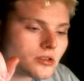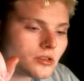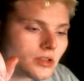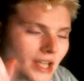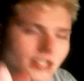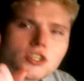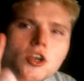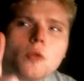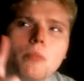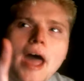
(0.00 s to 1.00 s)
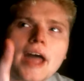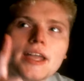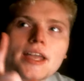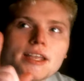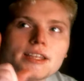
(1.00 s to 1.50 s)
Let's go
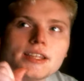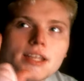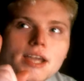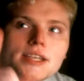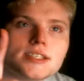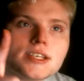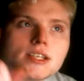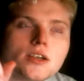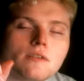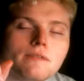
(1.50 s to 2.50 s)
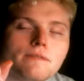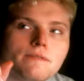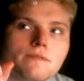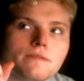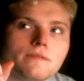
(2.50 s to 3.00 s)
back in
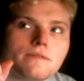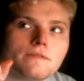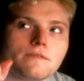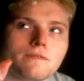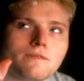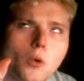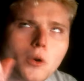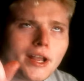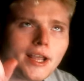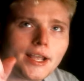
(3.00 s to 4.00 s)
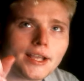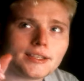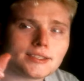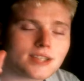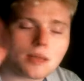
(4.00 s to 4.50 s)

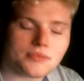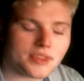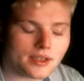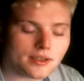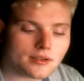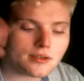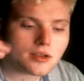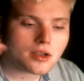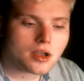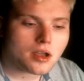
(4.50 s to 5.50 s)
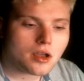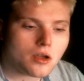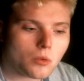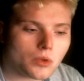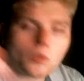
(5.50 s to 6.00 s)
1940 something
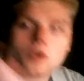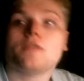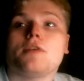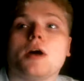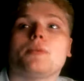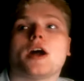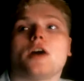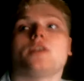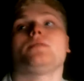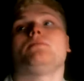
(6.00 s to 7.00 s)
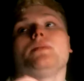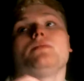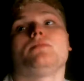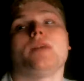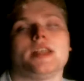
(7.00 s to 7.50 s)
when Wernher von Braun
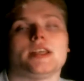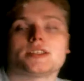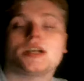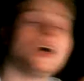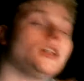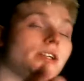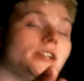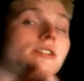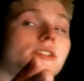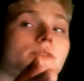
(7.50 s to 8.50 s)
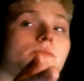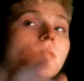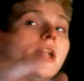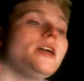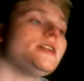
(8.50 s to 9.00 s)
and his colleagues
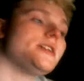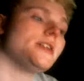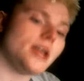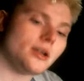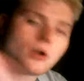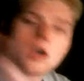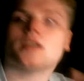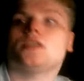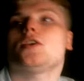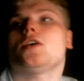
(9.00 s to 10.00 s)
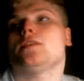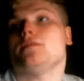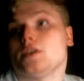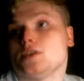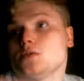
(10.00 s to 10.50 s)
made a rocket called the
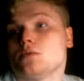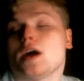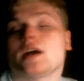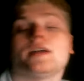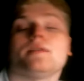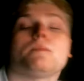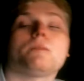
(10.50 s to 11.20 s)
V2 rocket.